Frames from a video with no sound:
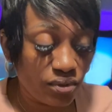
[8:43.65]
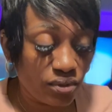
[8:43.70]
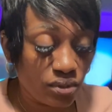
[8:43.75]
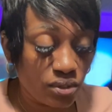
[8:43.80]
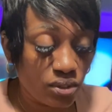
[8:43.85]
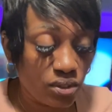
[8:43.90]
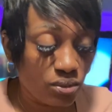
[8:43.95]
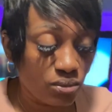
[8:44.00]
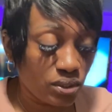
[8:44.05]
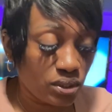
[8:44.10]
No,
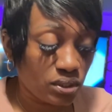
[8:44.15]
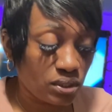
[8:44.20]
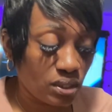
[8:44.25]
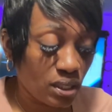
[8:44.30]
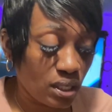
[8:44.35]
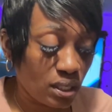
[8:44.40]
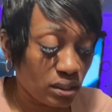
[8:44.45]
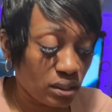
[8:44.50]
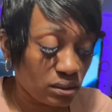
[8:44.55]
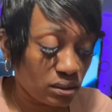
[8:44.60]
it's
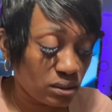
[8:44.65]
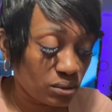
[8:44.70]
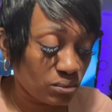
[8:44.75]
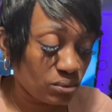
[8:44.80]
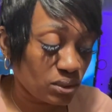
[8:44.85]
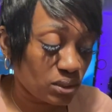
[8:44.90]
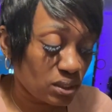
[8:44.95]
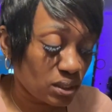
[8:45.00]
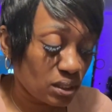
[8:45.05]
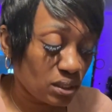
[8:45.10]
not.
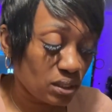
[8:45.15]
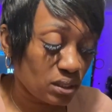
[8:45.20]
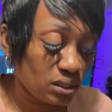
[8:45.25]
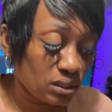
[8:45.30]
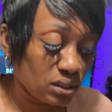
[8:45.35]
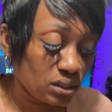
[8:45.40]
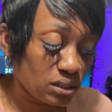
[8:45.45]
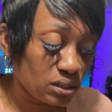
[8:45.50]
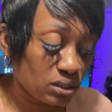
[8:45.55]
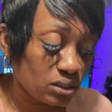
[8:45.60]
Someone's healing
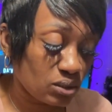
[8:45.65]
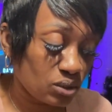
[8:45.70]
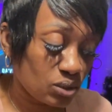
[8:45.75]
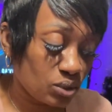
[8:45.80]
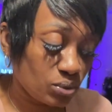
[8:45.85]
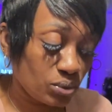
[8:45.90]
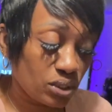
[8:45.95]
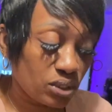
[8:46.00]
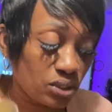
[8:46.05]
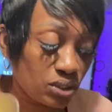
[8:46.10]
the
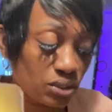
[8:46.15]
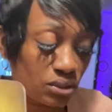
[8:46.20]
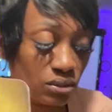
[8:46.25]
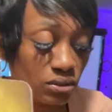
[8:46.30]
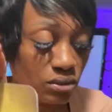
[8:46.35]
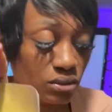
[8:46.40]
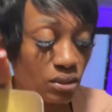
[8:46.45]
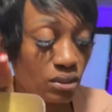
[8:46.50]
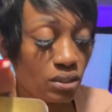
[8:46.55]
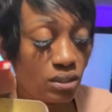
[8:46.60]
situation.
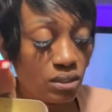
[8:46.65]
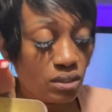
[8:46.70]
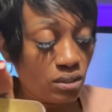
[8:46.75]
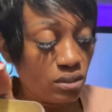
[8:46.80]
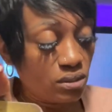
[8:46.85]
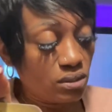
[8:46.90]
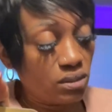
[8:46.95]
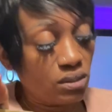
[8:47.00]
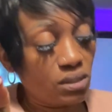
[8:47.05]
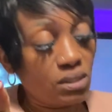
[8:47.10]

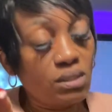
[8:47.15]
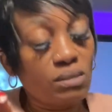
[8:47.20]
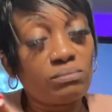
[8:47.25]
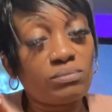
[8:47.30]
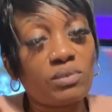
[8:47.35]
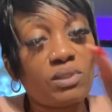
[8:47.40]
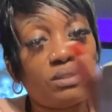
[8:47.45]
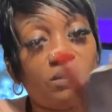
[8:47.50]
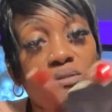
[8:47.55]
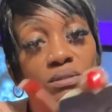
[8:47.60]
Yep,
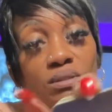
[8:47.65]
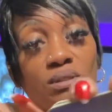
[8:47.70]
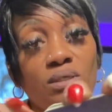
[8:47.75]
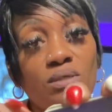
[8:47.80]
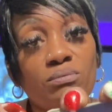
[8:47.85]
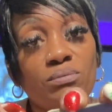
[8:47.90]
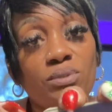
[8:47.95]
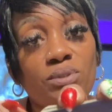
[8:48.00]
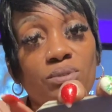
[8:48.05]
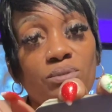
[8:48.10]
they in love
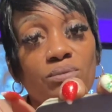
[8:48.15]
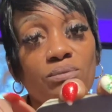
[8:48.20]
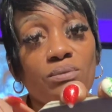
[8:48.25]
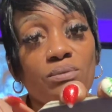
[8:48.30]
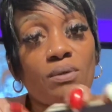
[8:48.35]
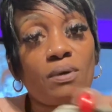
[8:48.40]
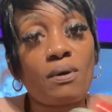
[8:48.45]
with you.